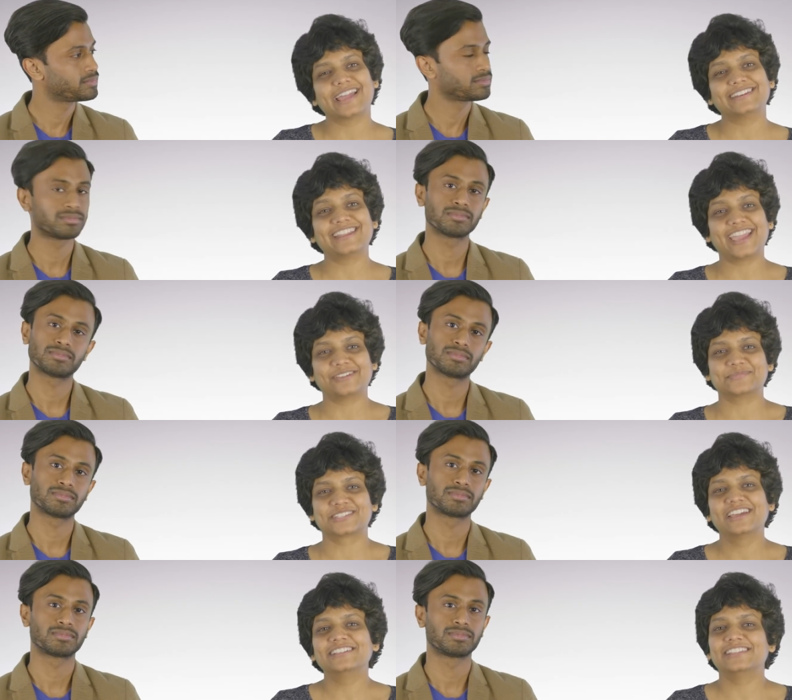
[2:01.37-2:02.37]
Speaker 1: and
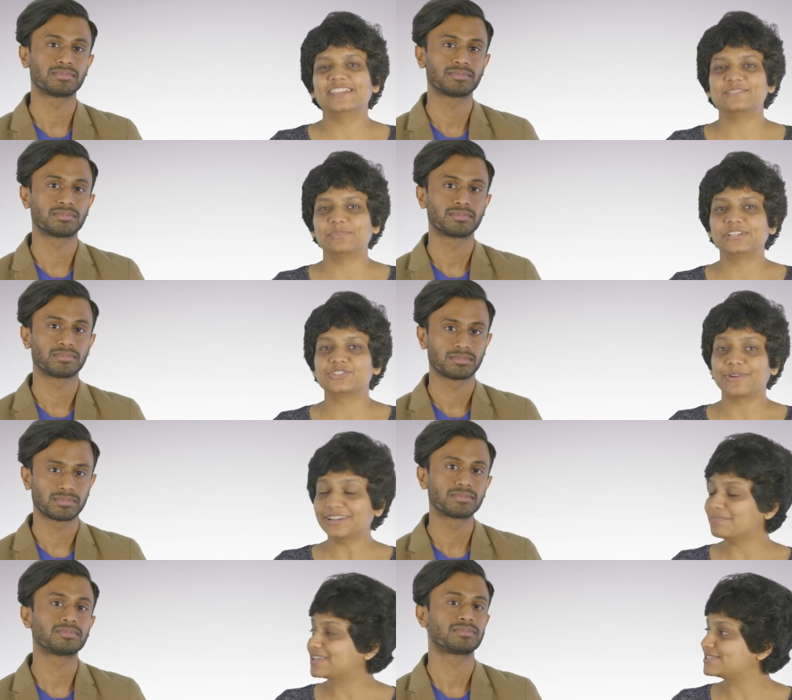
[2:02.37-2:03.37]
names. They can be
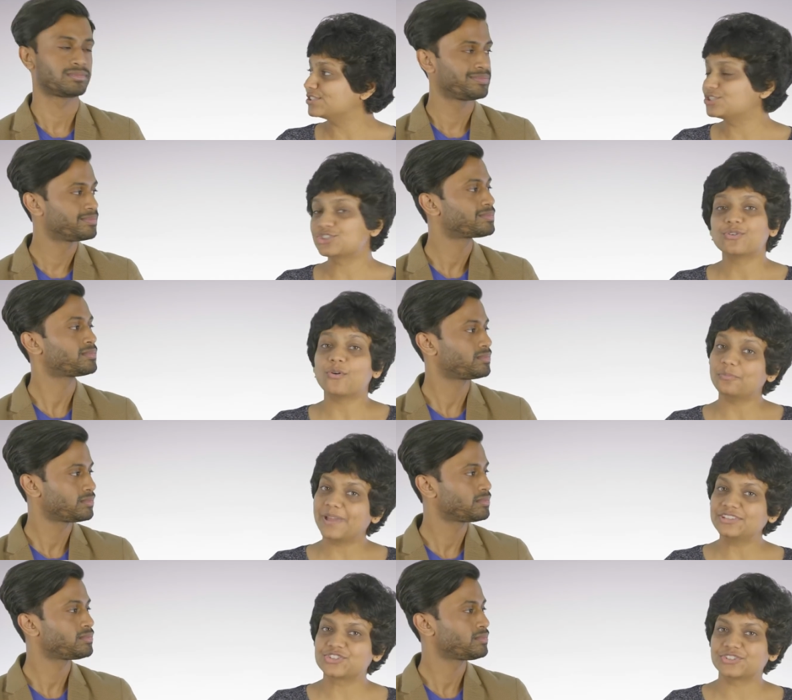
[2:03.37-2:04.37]
direct messaged or
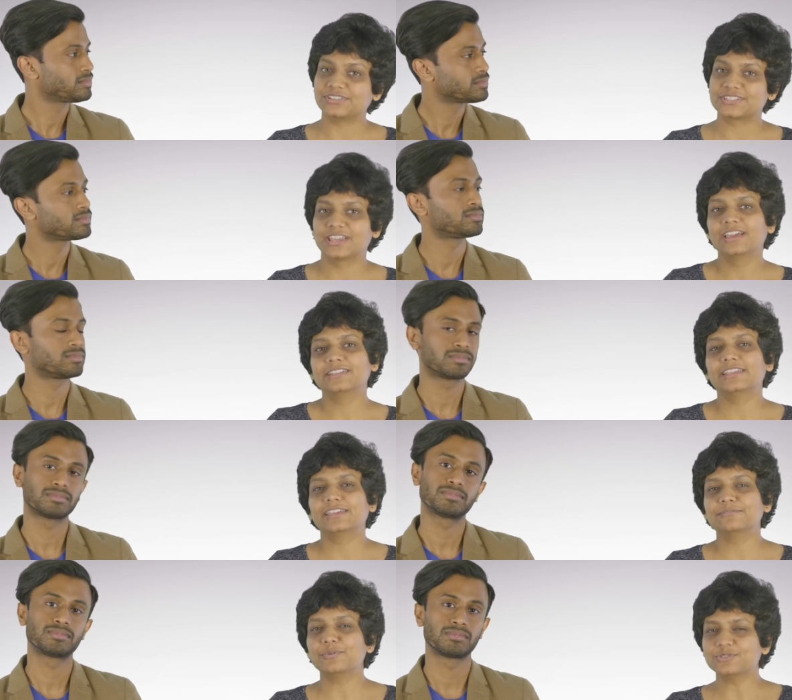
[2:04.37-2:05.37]
mentioned.
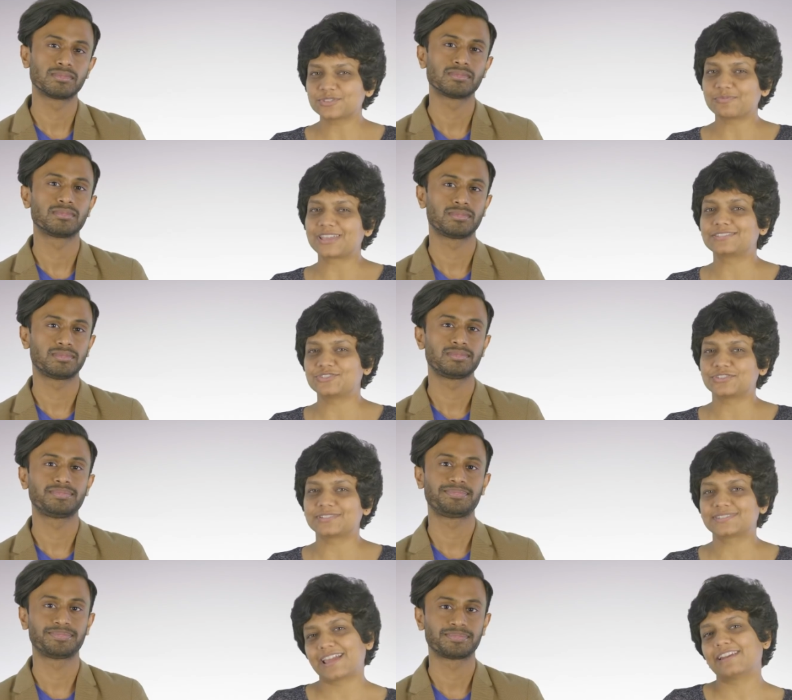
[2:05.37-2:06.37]
They can post
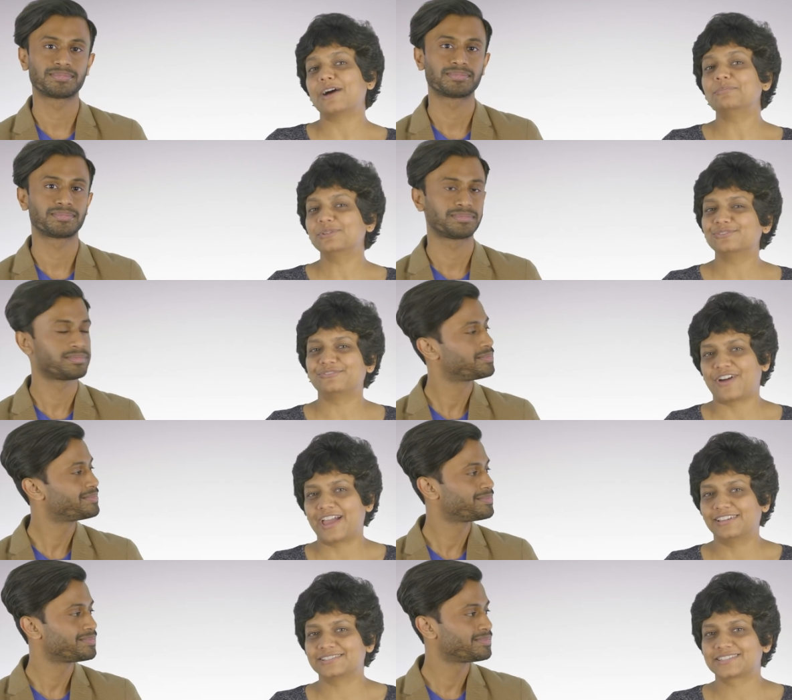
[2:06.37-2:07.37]
messages and upload
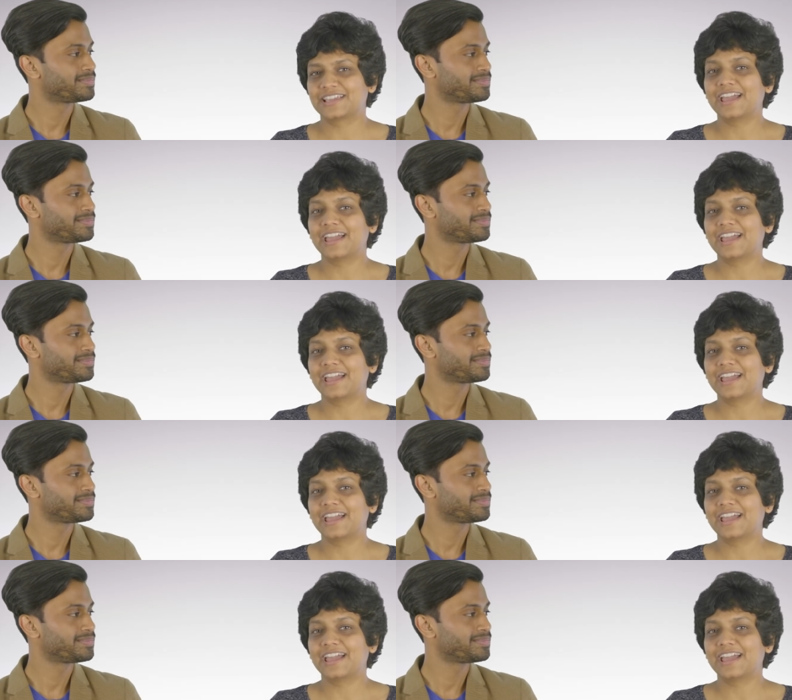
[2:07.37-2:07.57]
files.